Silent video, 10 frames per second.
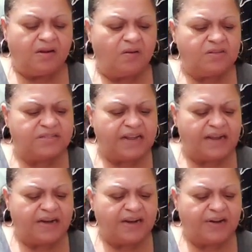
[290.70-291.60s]
don't
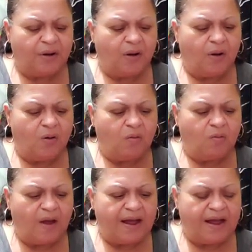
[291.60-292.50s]
stand in your
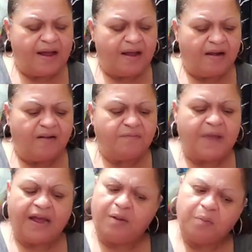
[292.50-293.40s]
own way of
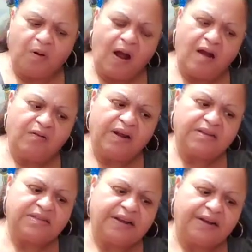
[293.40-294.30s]
making
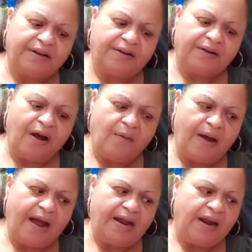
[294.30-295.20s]
progress here all
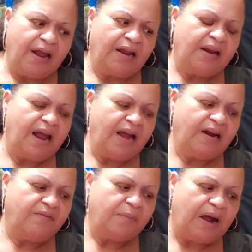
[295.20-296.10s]
right
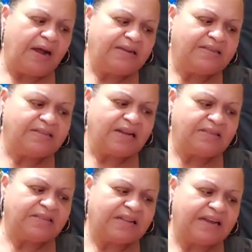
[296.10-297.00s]
negative
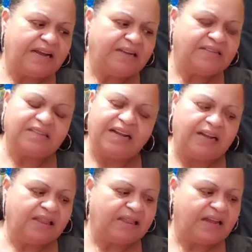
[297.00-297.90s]
mindsets thinking
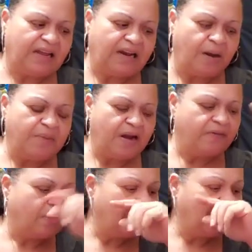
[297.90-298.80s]
thinking thinking i'm
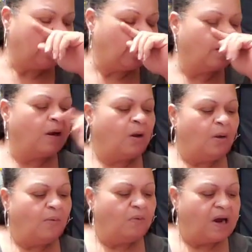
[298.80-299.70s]
never going to get
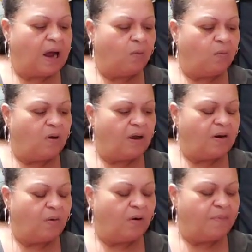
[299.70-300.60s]
what i
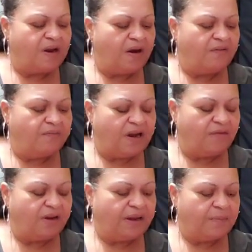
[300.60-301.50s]
want or i never
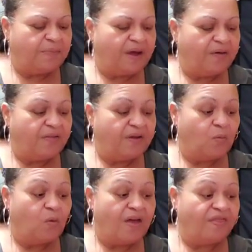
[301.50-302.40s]
never get better
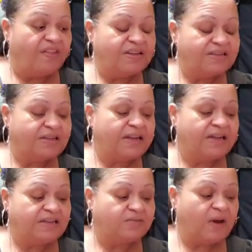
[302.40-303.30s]
than what this
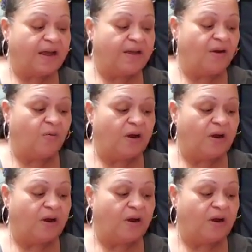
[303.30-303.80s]
is right here